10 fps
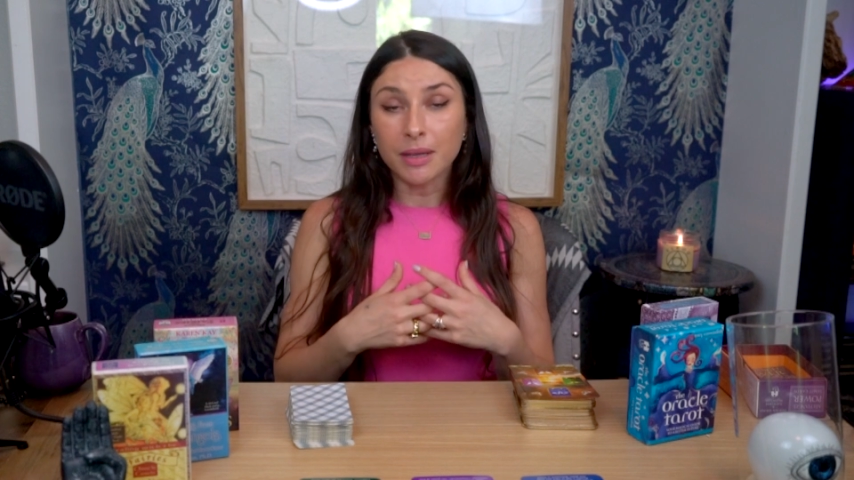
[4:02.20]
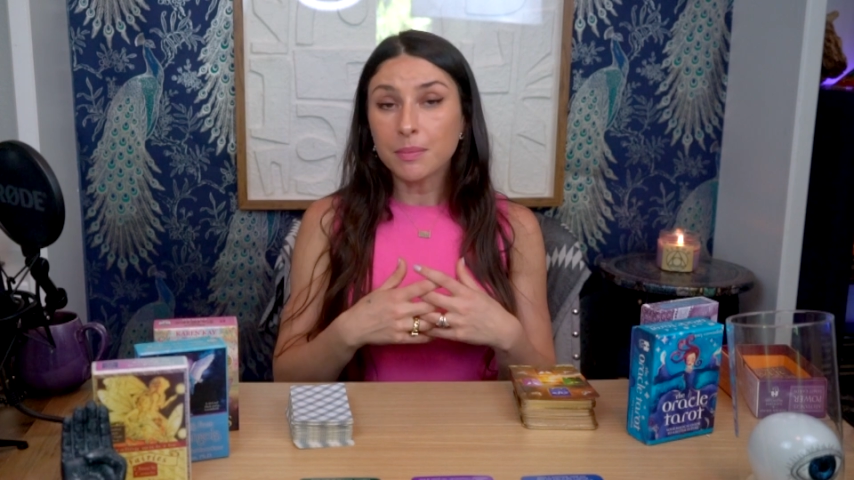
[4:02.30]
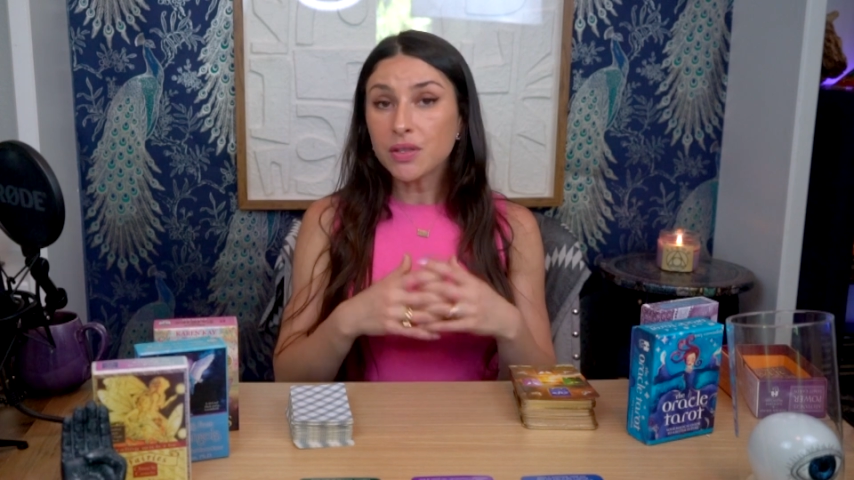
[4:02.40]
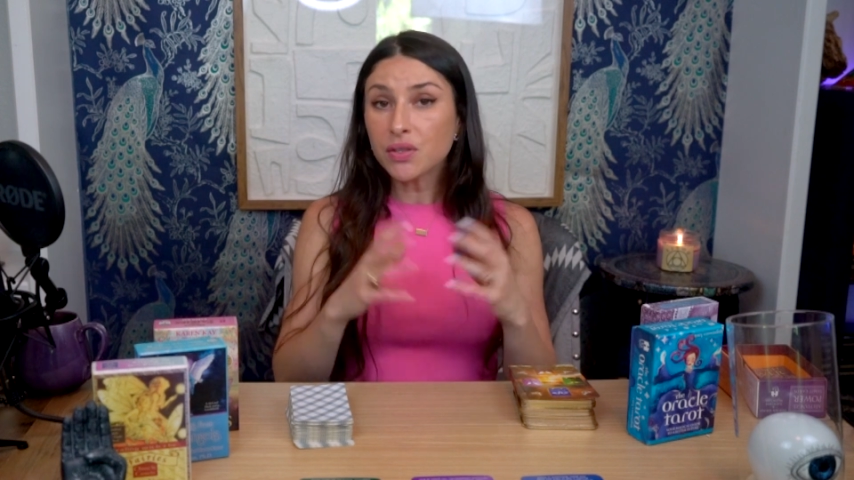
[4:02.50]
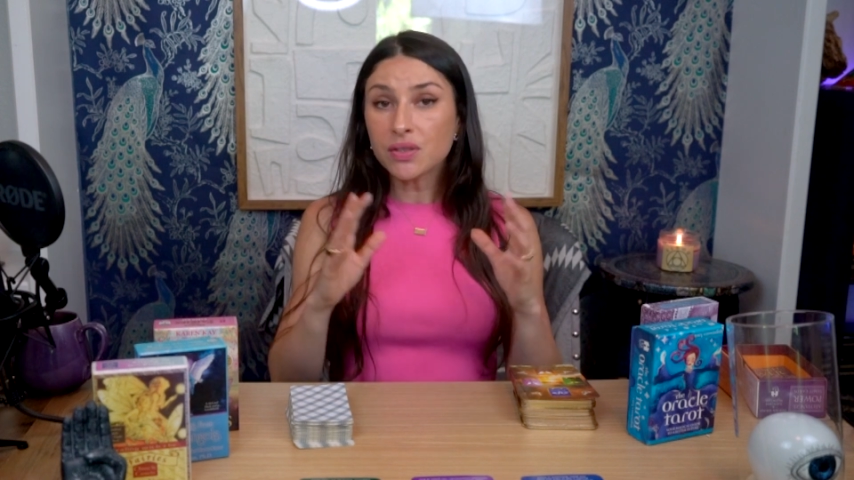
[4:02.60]

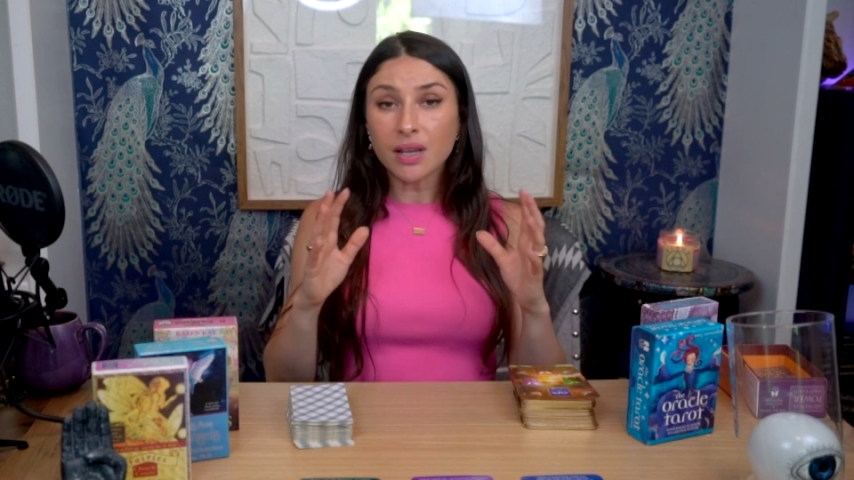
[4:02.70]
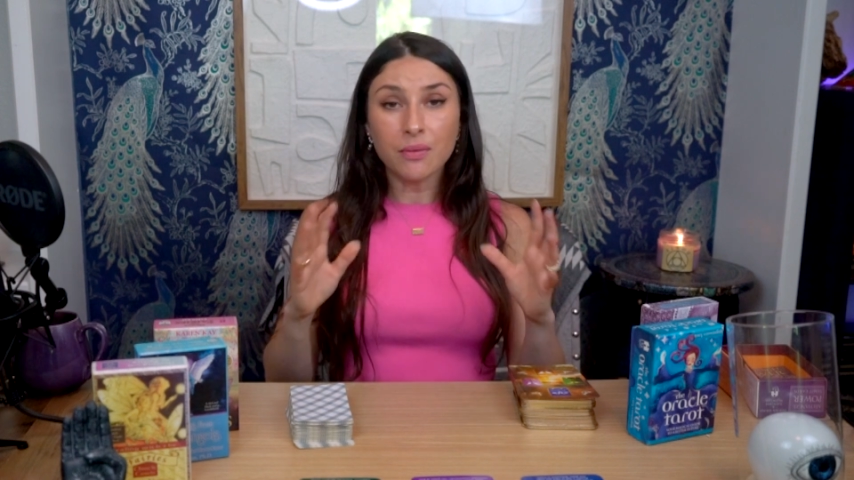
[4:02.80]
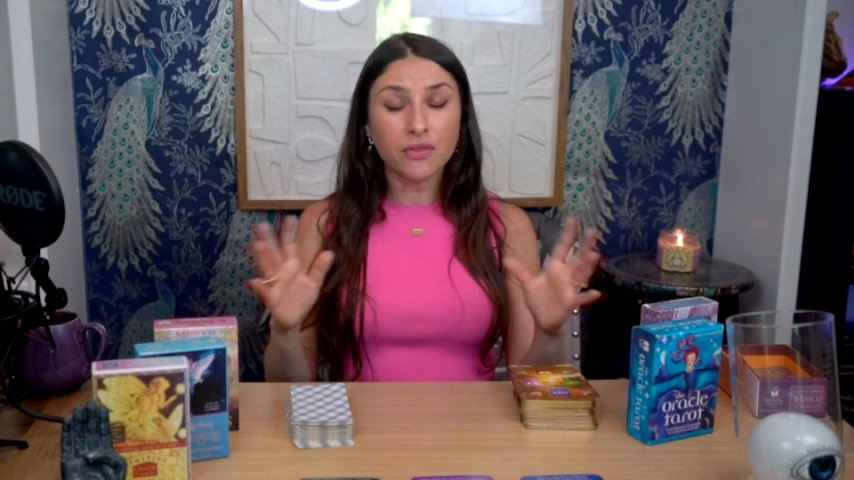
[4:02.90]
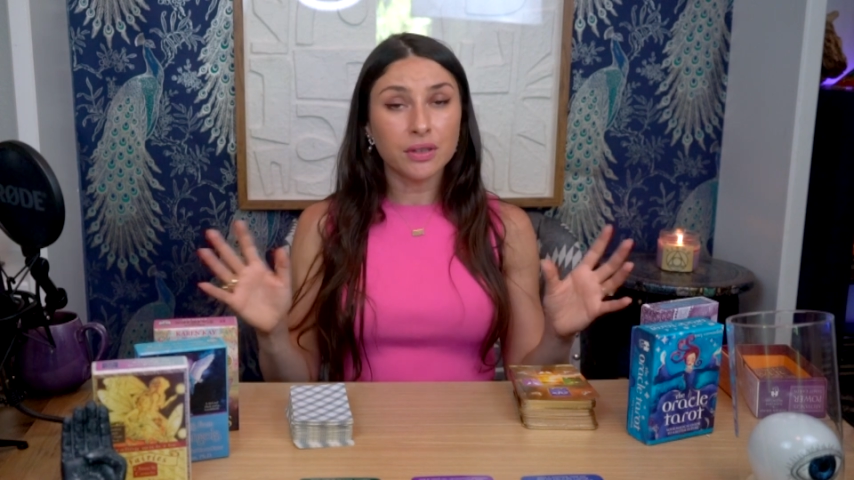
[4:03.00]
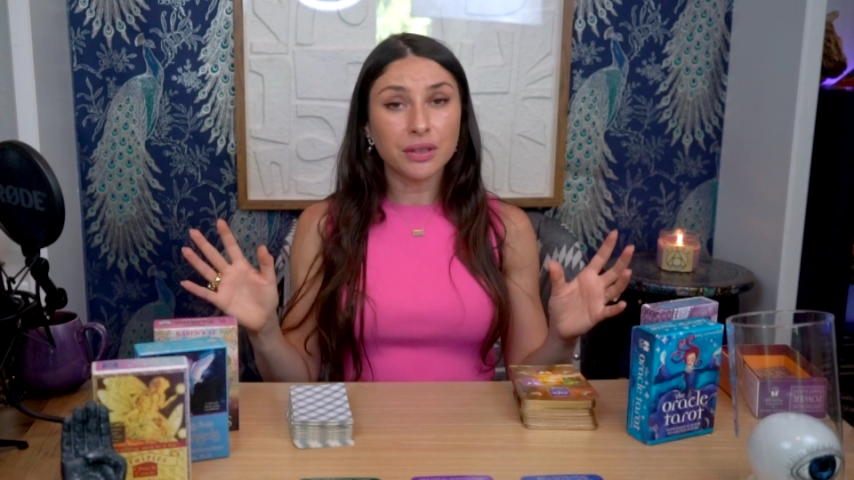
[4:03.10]
maybe it's just time
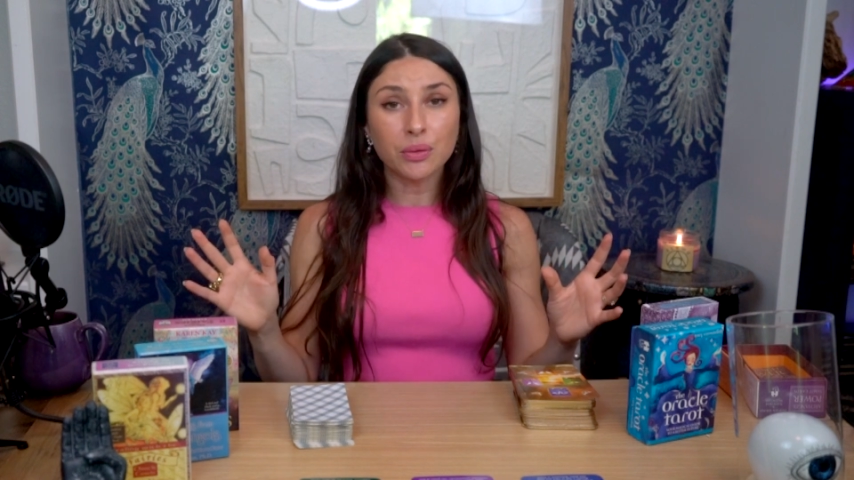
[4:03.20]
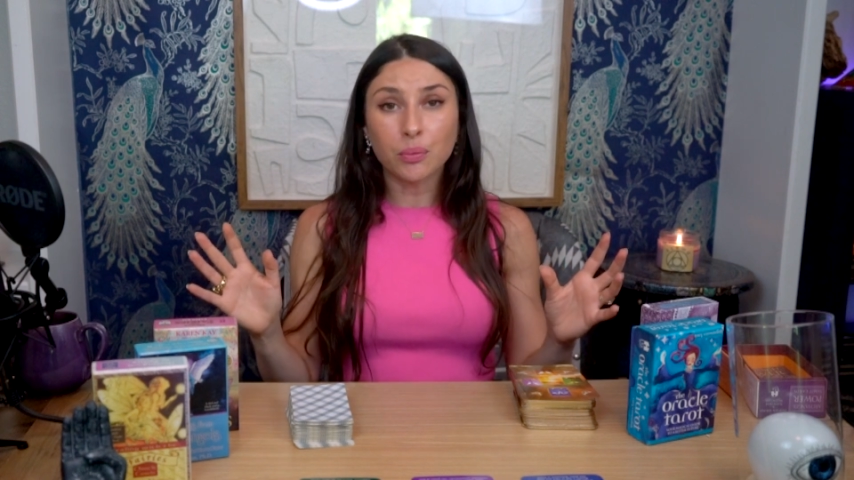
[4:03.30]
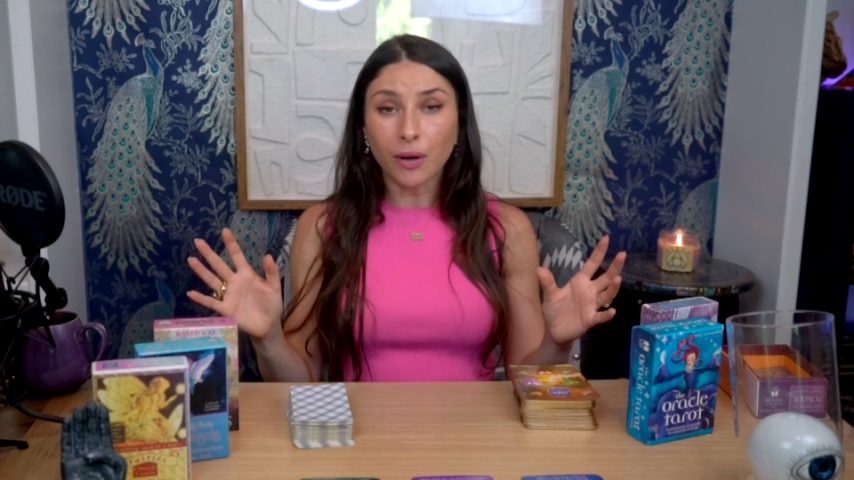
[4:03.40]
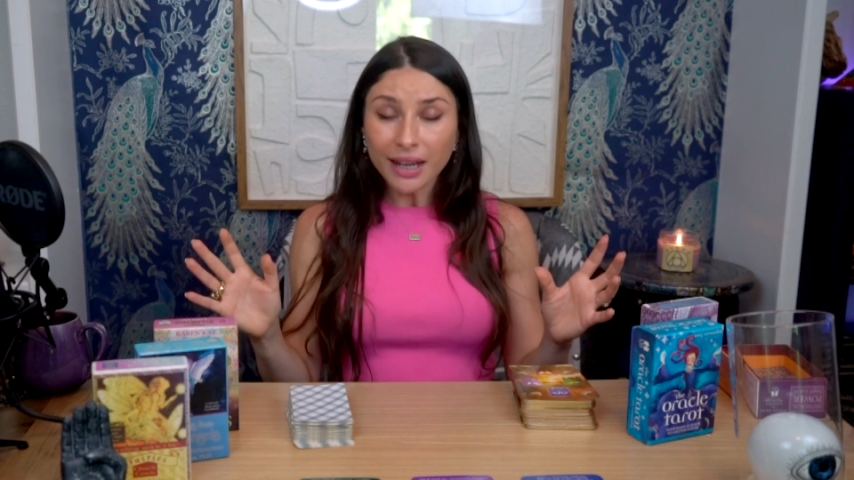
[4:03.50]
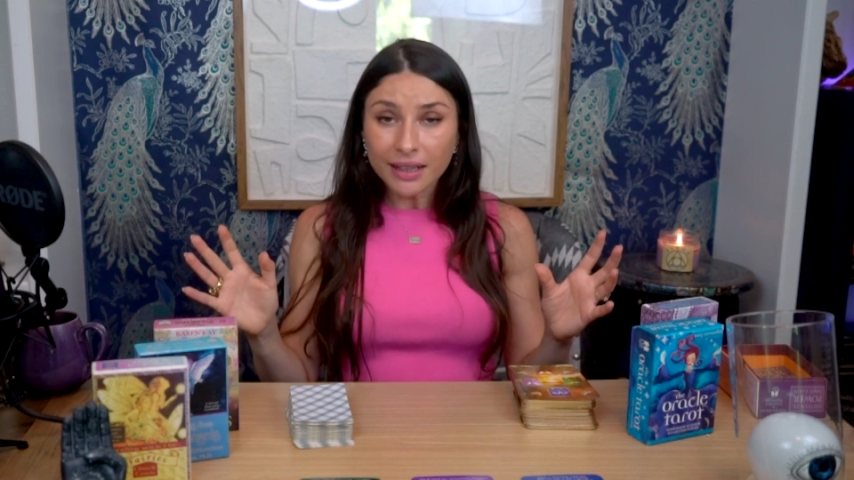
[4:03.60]
for a little
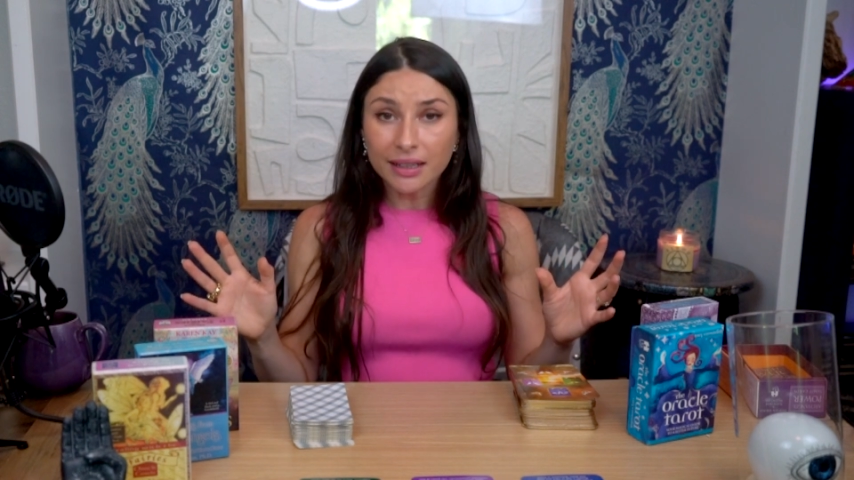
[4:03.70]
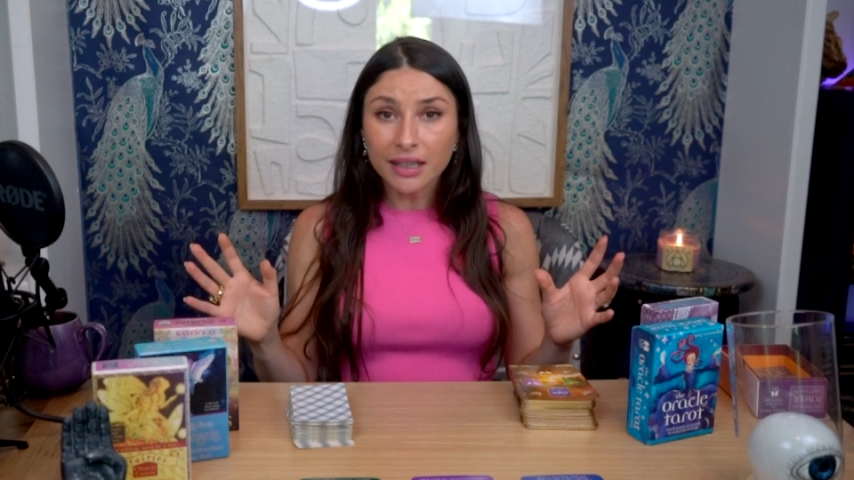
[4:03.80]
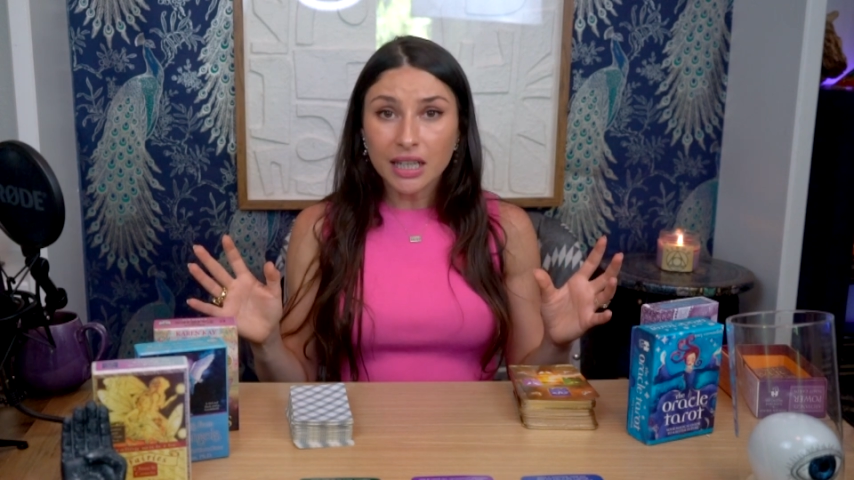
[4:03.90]
break.